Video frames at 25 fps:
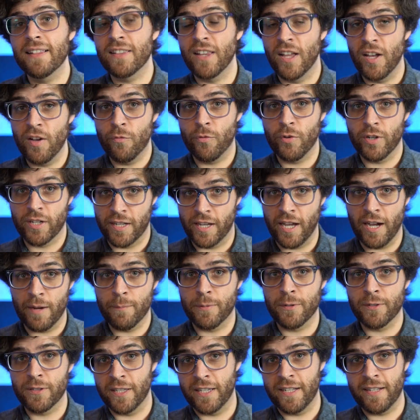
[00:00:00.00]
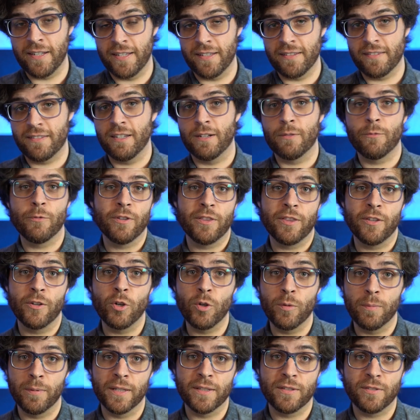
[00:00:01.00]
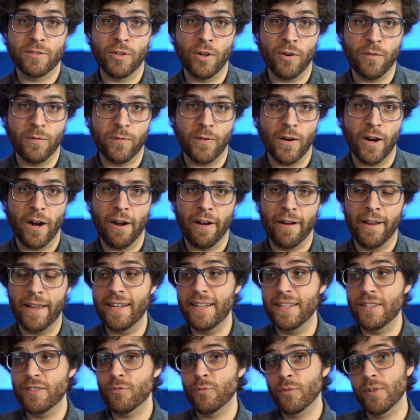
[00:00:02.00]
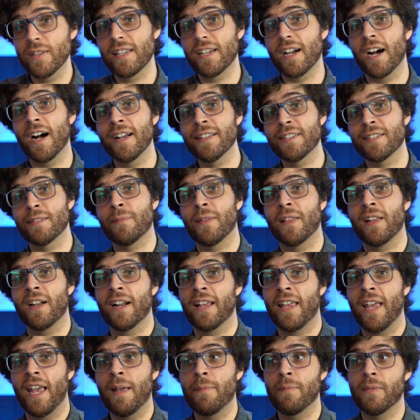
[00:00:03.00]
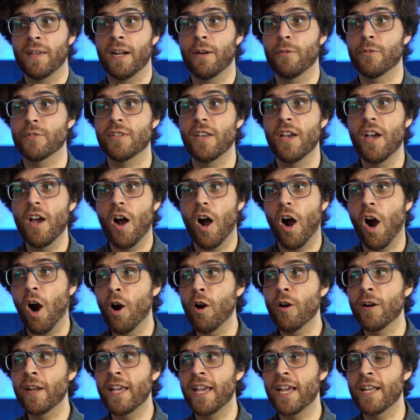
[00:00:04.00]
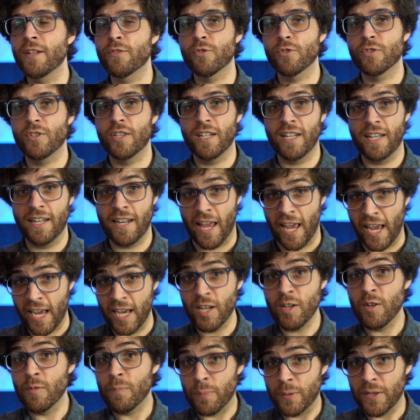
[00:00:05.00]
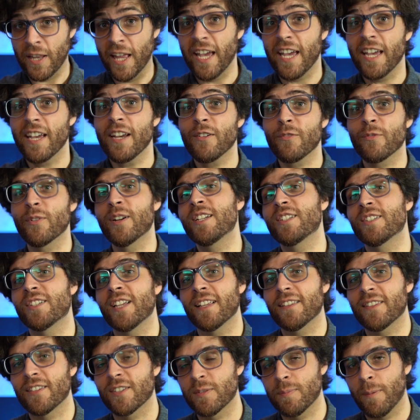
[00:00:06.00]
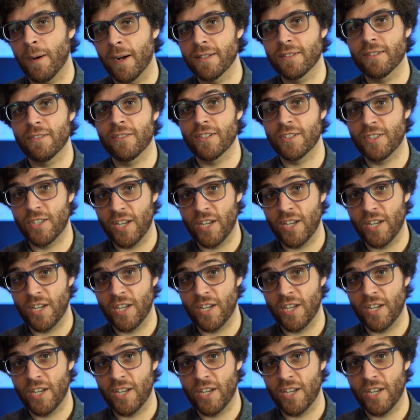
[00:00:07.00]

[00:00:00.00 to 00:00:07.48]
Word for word: love what Gumberland has done with the Ooblets so far, and it's really awesome that a game that I was already interested in and playing reached out to sponsor the